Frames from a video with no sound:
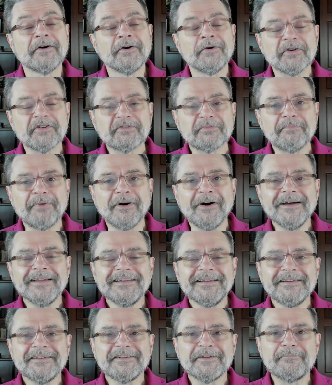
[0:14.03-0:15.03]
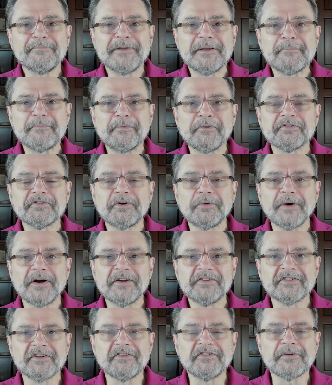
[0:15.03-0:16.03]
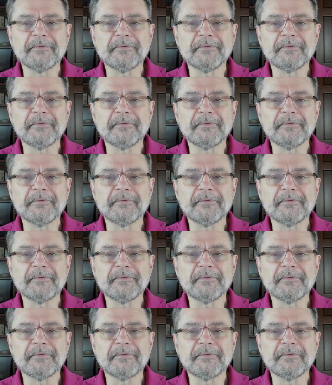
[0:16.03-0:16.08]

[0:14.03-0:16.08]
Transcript: responding to people's questions